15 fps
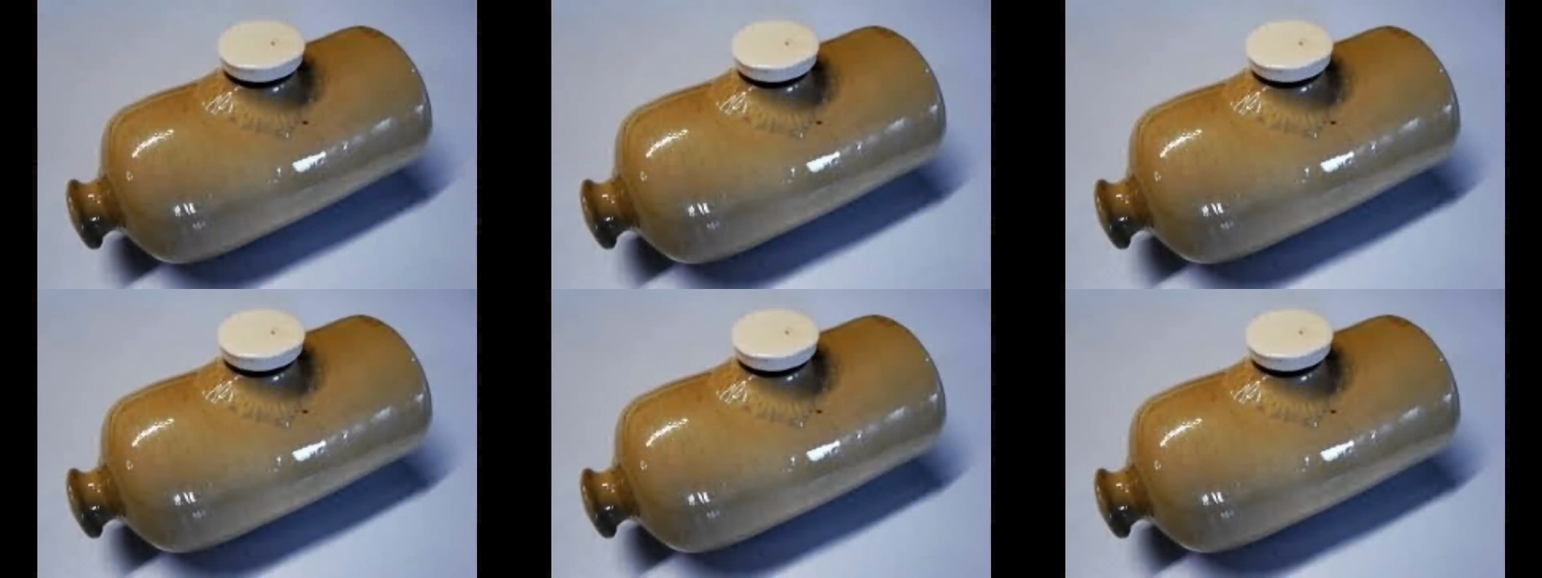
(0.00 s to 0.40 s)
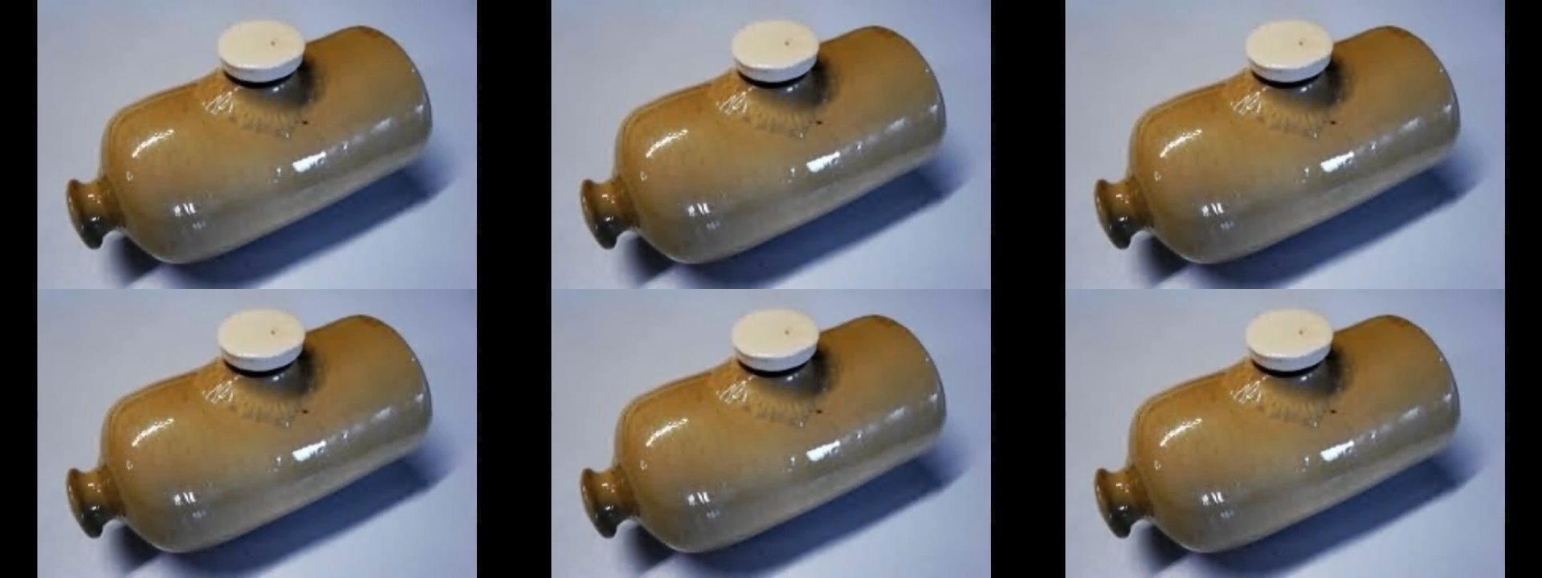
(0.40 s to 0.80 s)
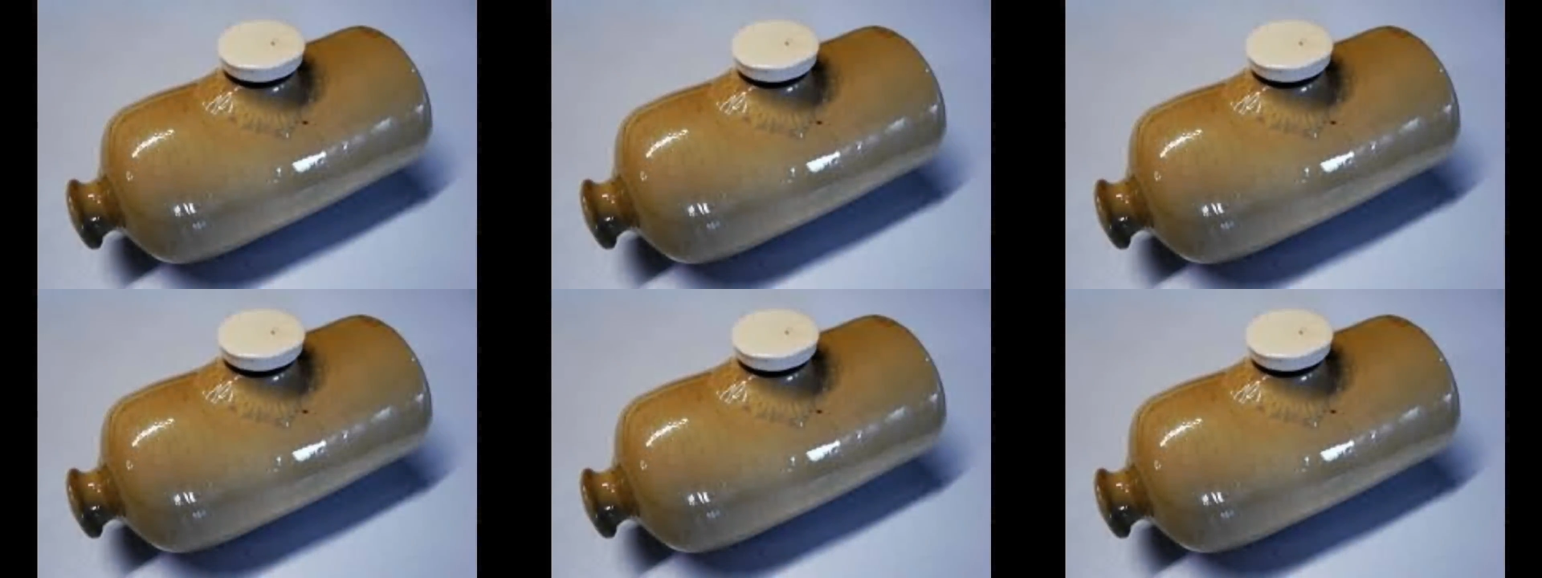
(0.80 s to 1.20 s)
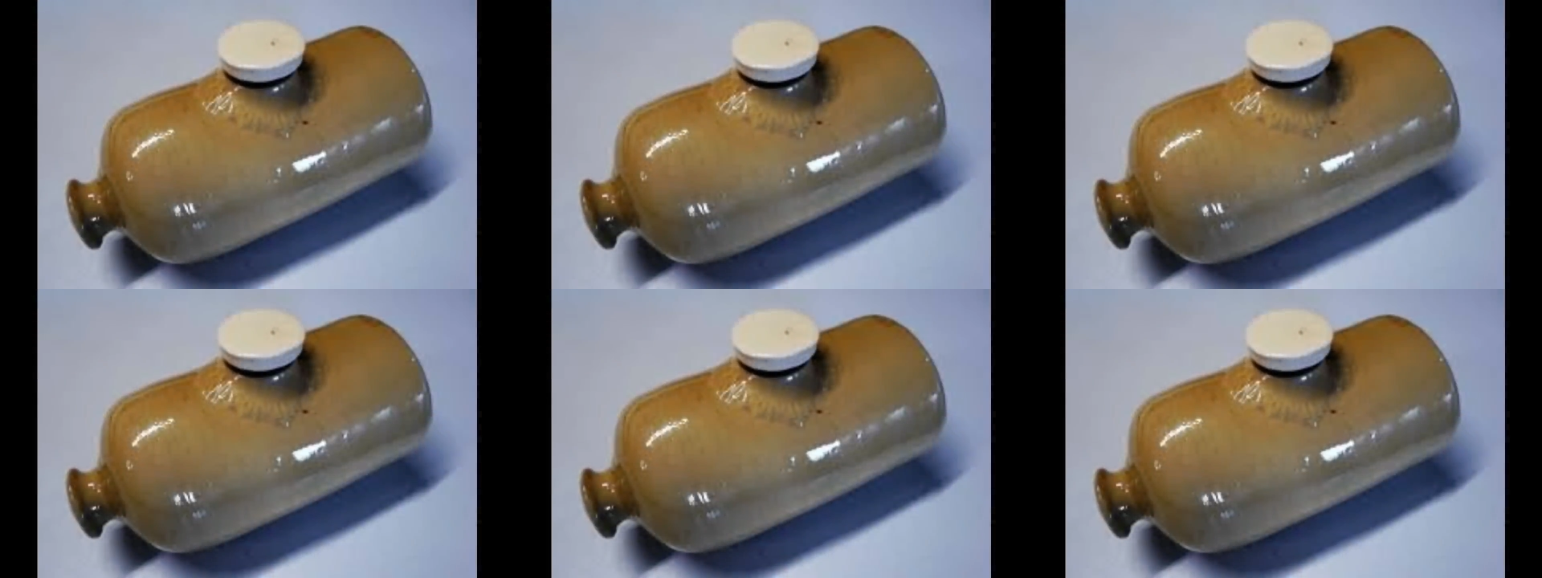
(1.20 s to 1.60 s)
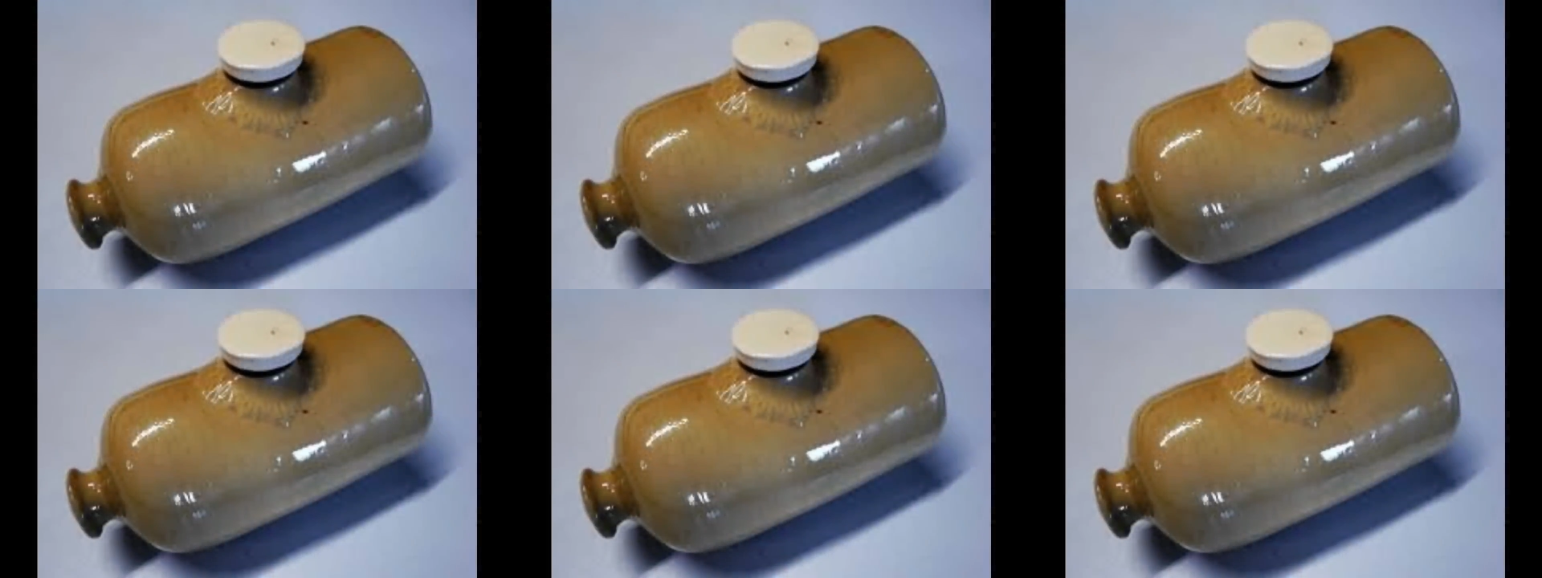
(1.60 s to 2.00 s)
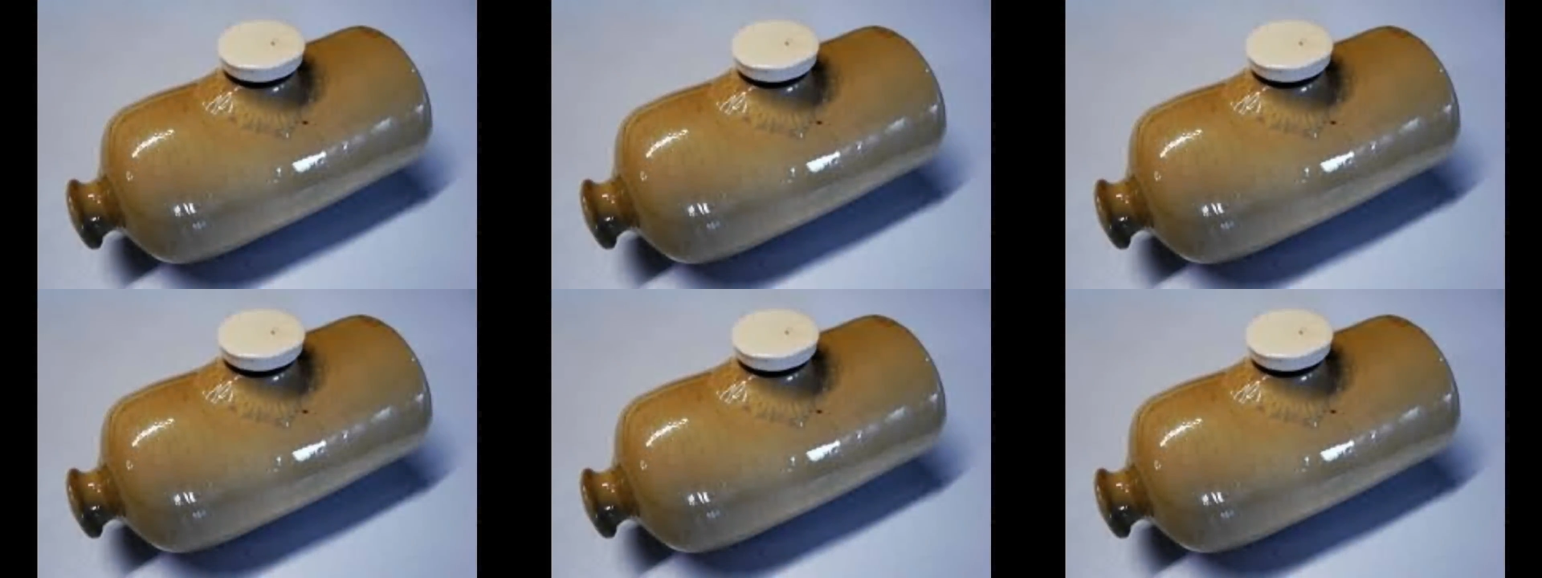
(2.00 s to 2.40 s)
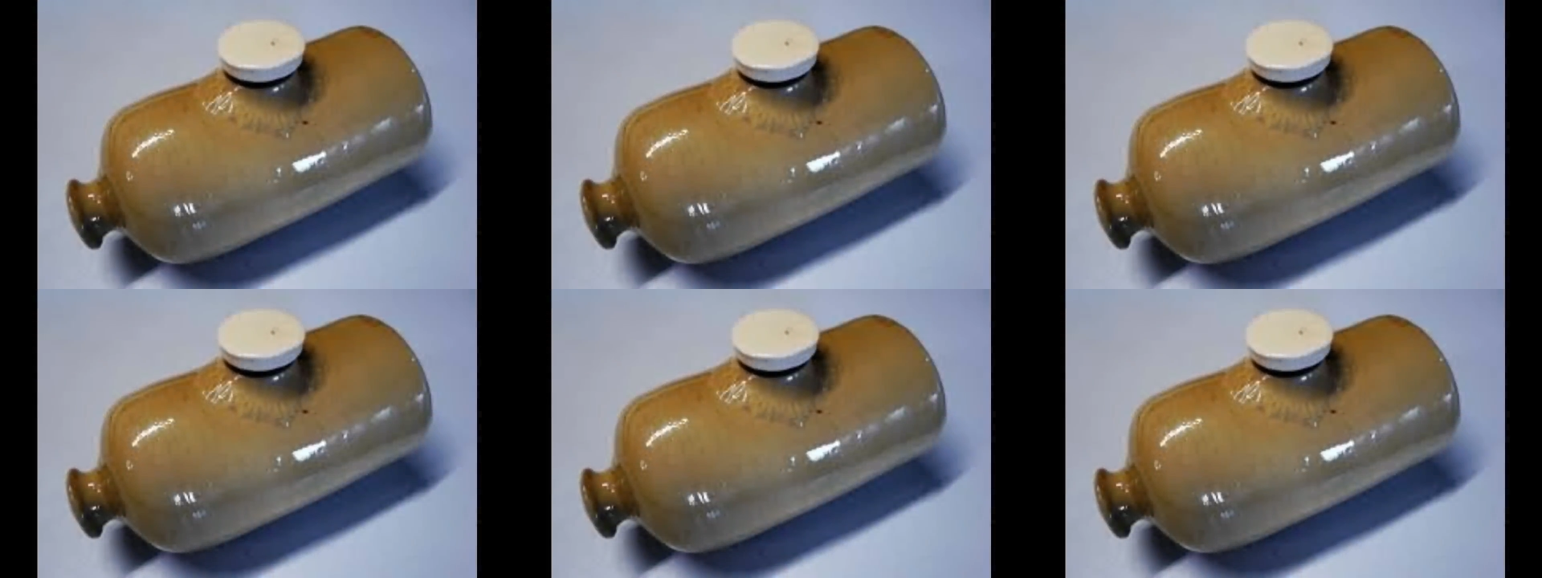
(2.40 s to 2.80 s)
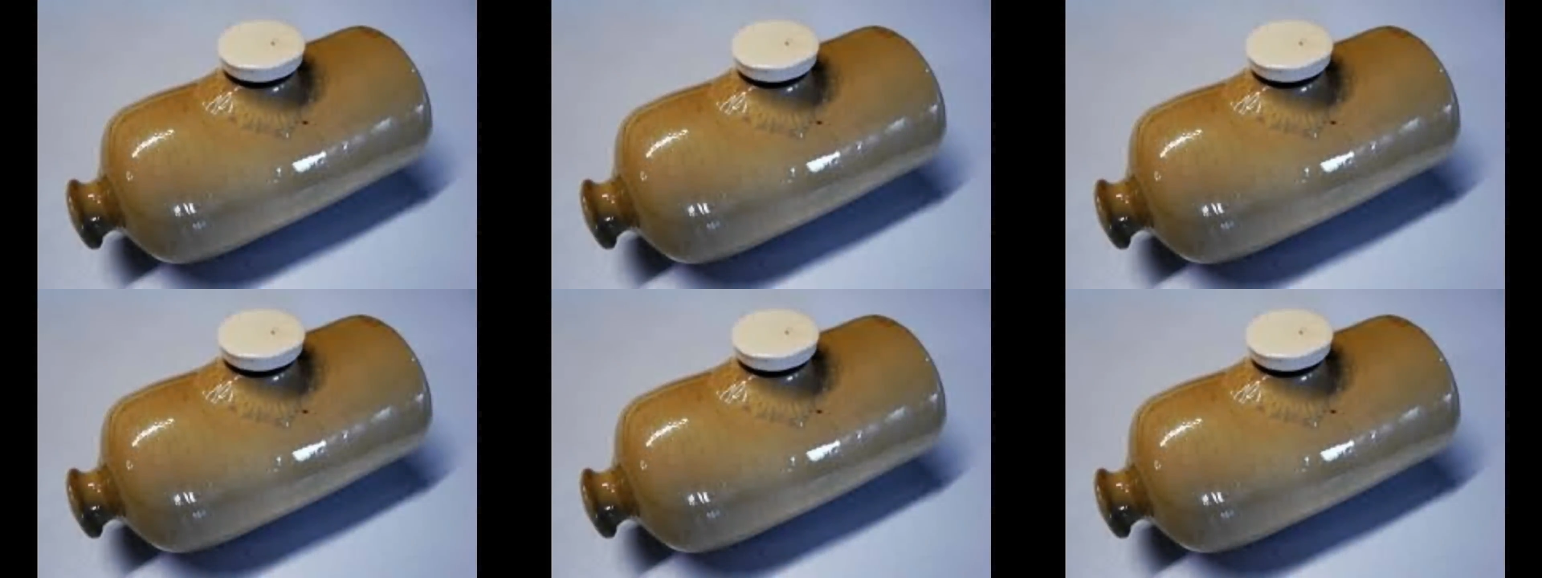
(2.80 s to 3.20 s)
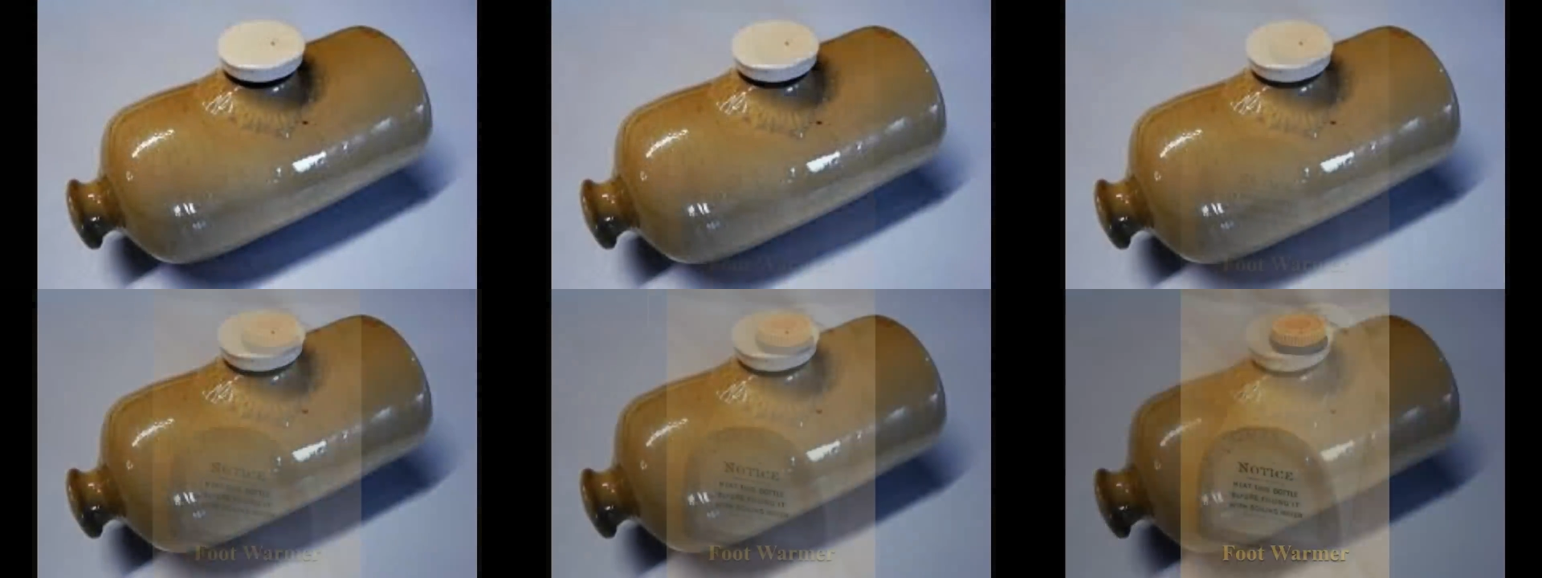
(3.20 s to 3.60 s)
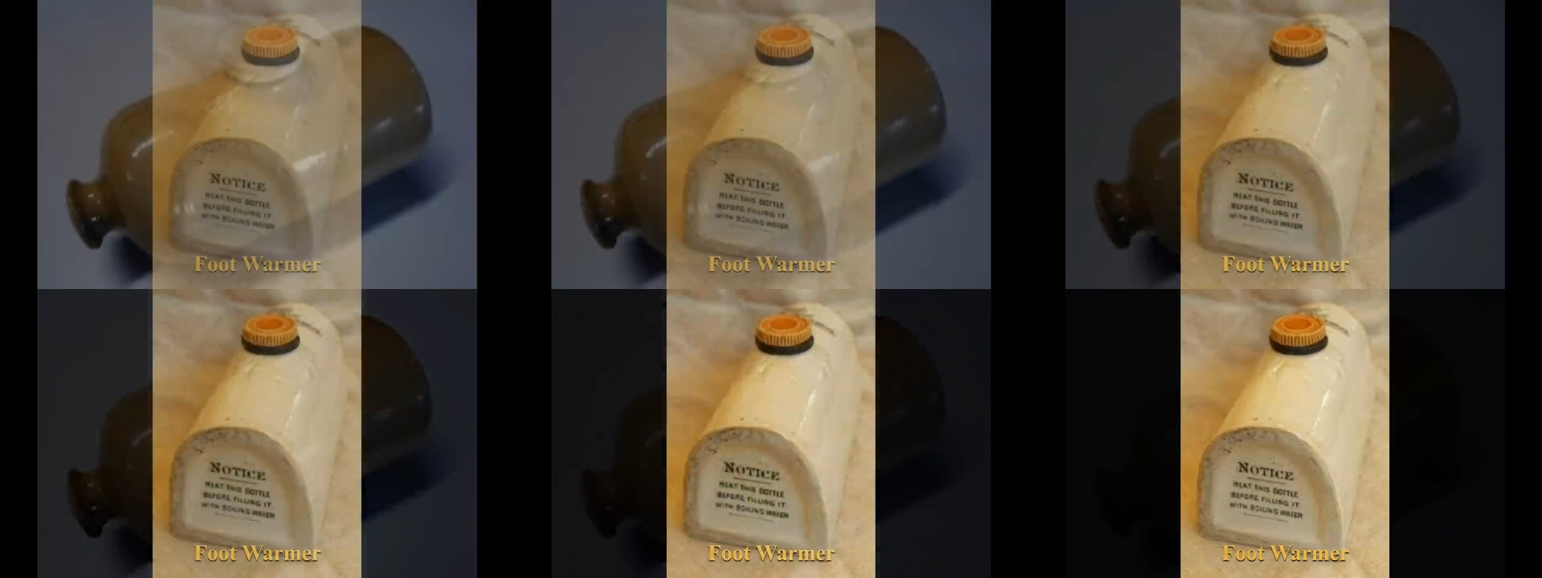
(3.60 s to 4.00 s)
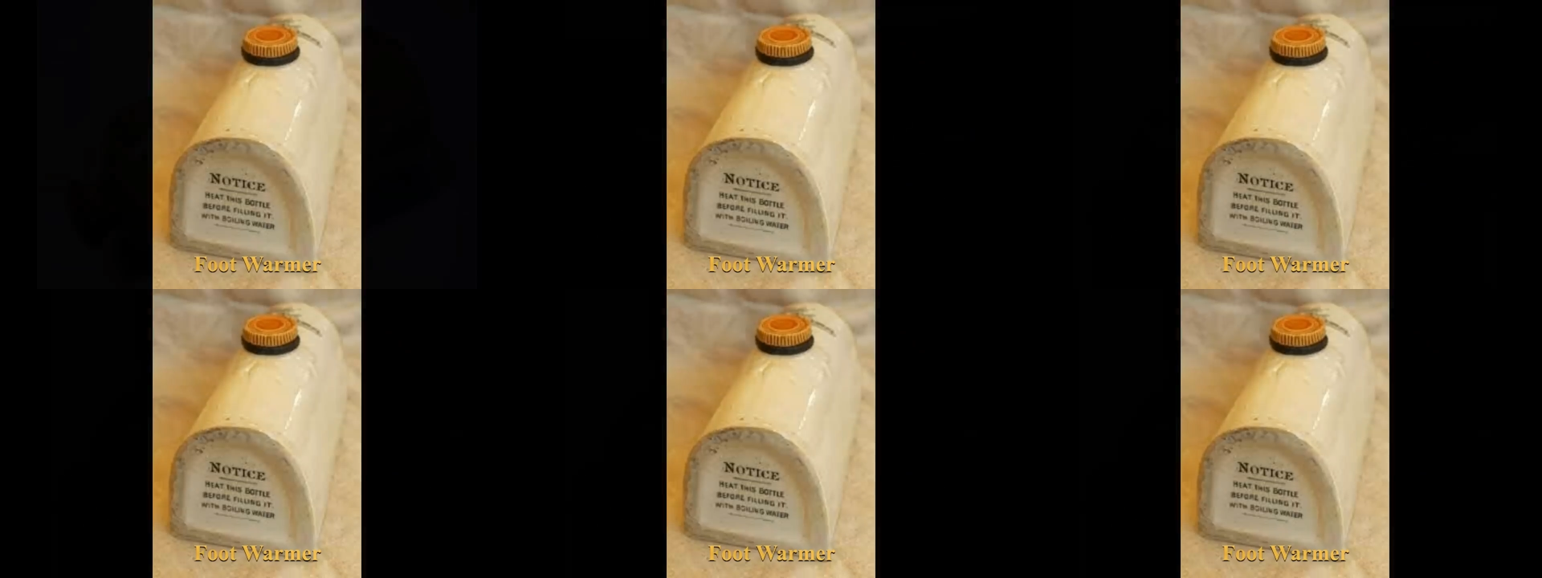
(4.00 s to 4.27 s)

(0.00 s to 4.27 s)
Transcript: Nobody's mouth can be seen.